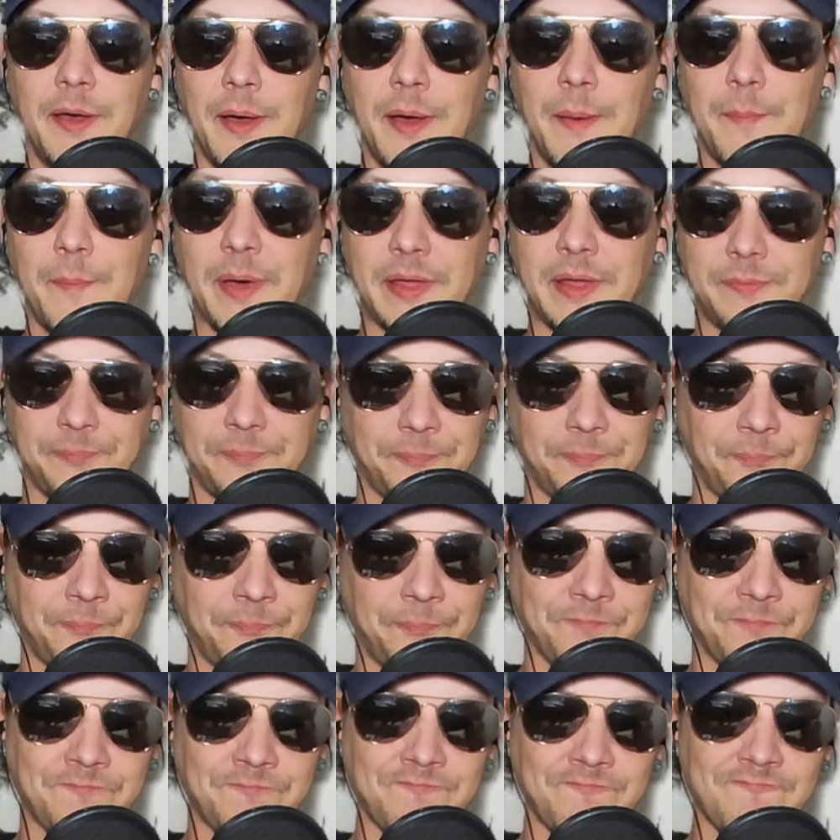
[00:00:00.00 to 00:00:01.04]
But
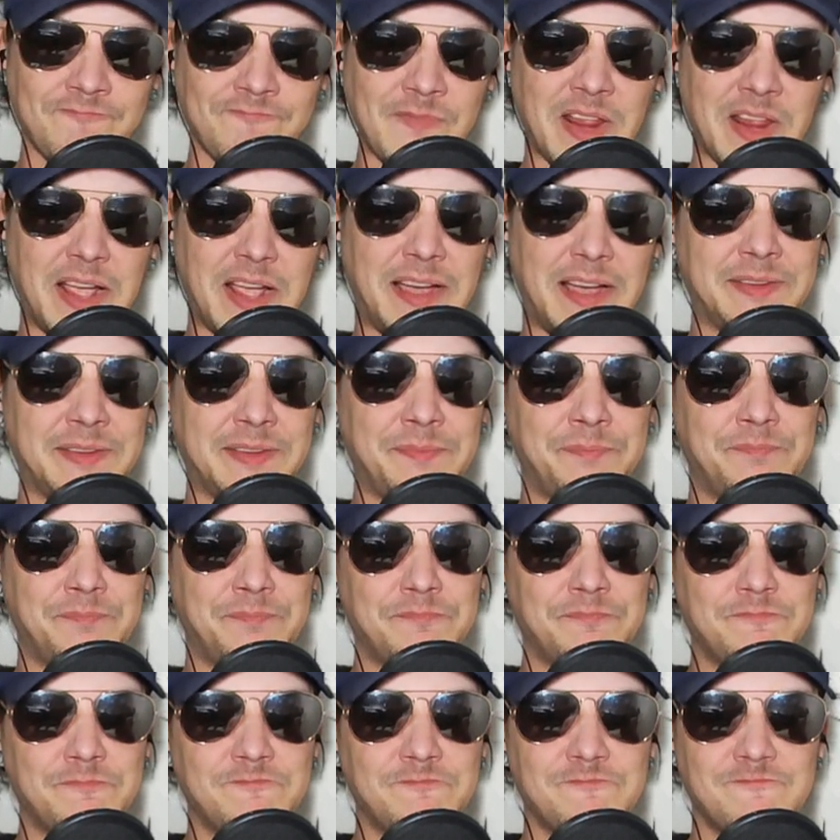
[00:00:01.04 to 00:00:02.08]

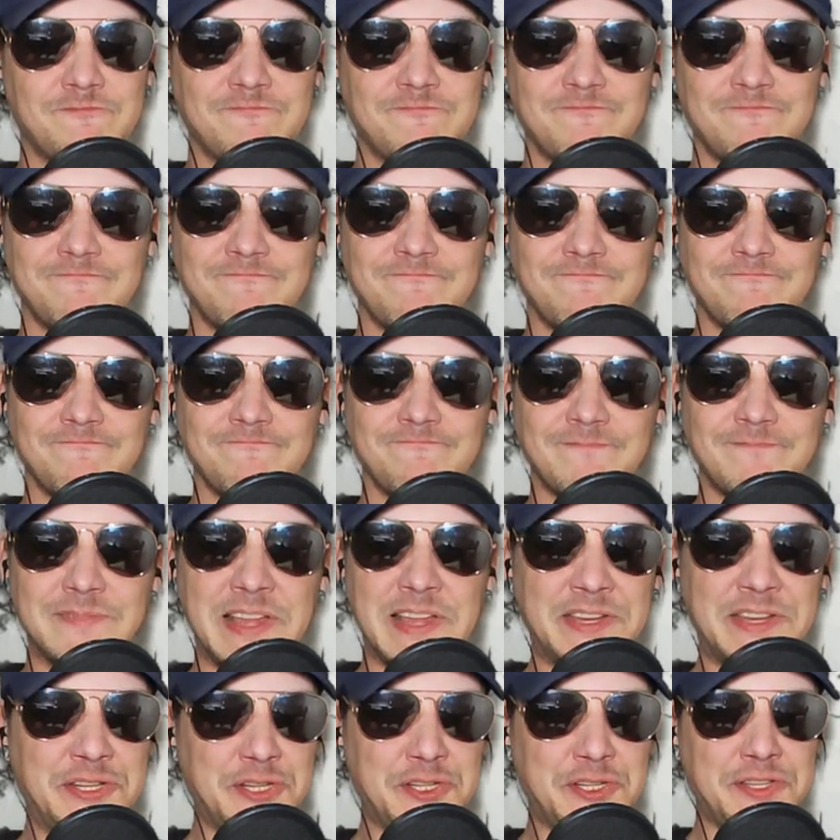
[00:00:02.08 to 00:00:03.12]

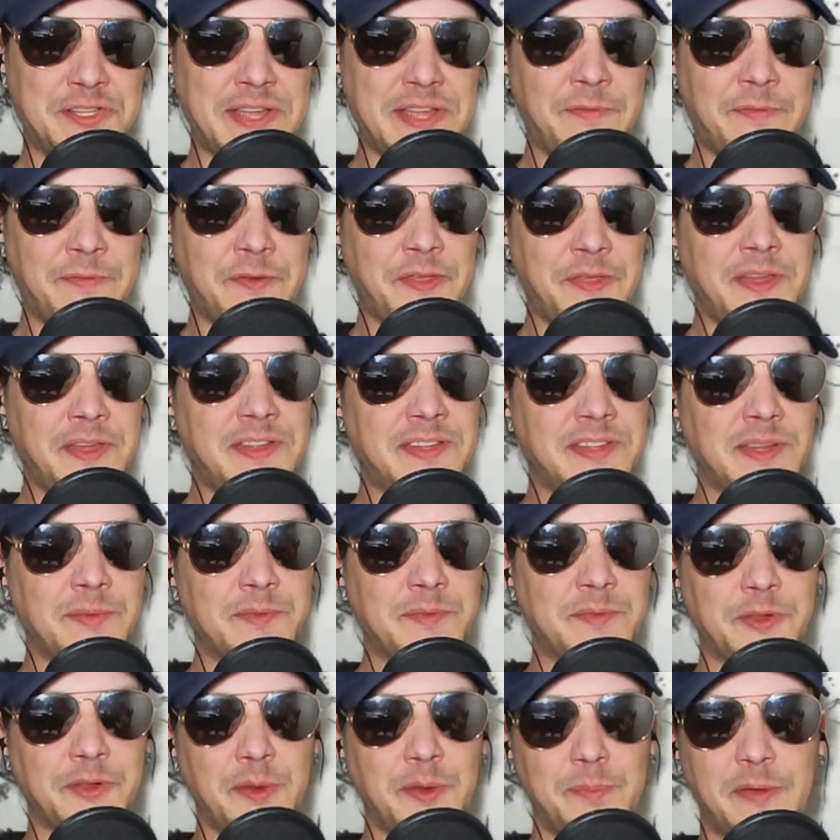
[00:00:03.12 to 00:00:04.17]
it just, everything seems a
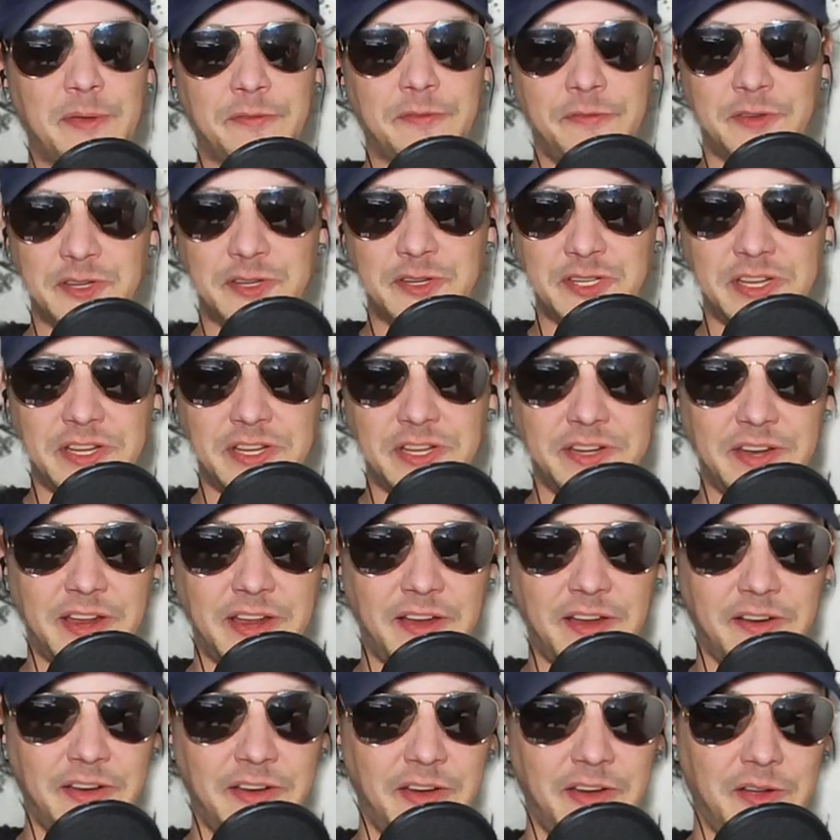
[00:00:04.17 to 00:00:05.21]
little bit fishy and
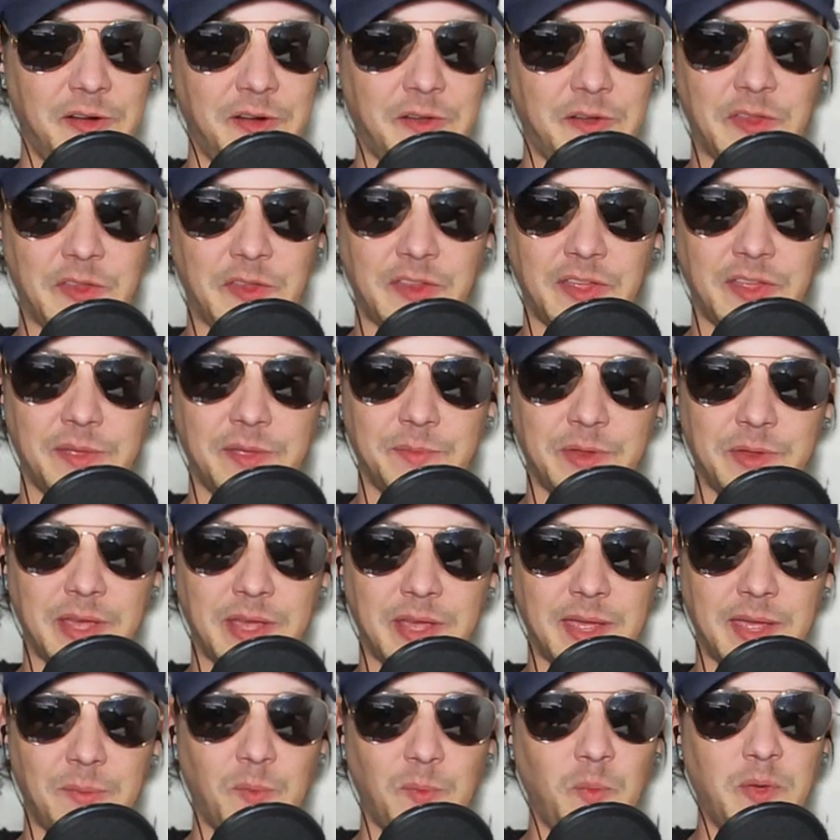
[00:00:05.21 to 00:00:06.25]
hairy all at the same
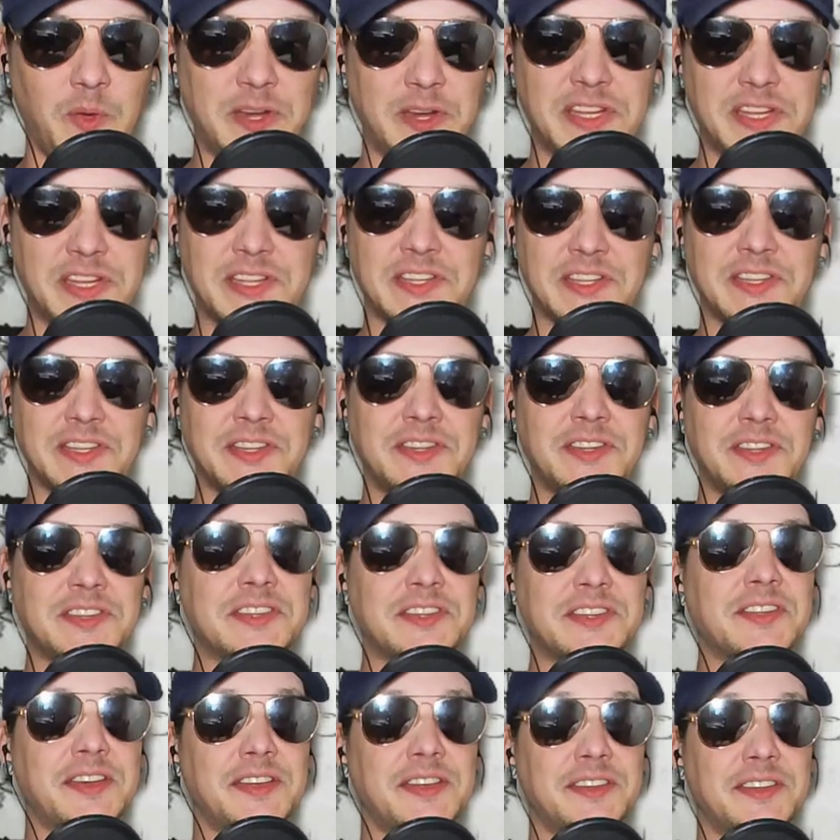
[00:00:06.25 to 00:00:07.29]
time, which is
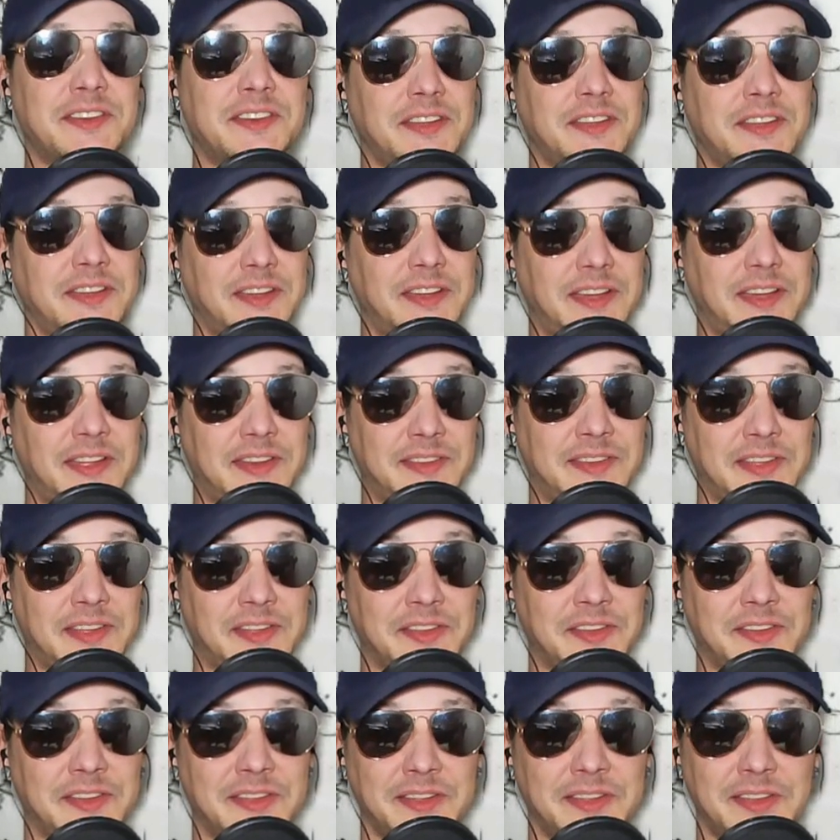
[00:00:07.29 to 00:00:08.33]
disgusting and
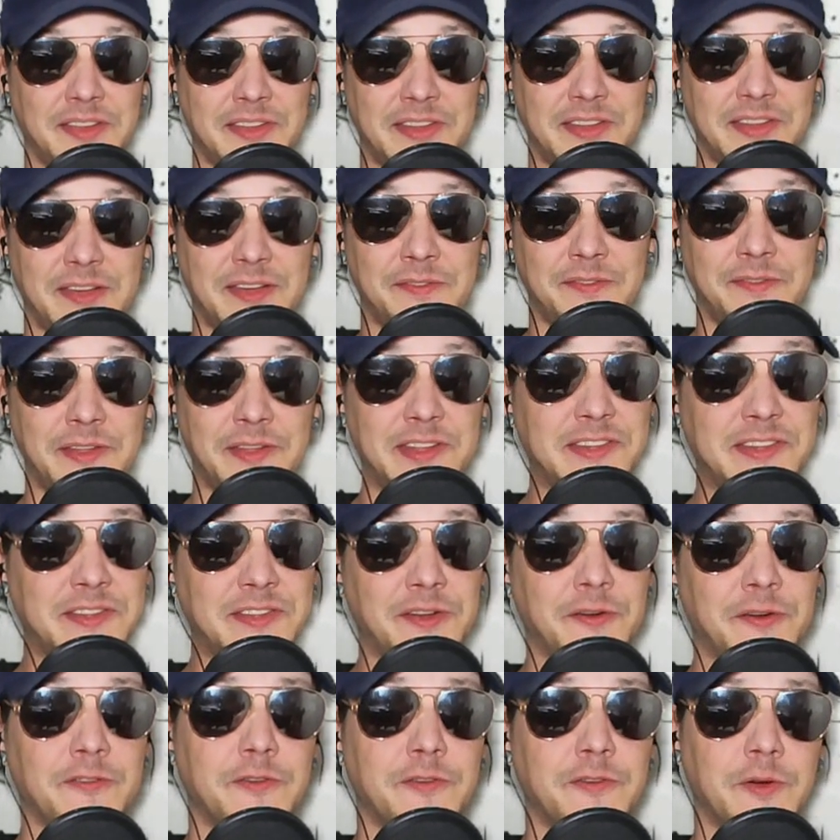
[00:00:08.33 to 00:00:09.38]
sounds like the 70s
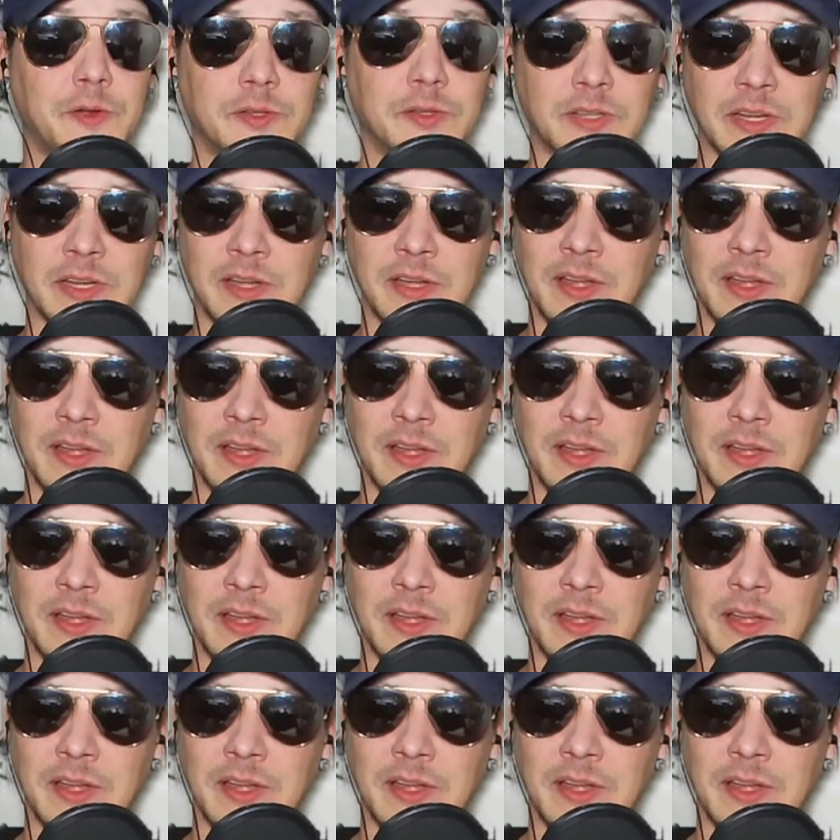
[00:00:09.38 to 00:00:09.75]
centerfold.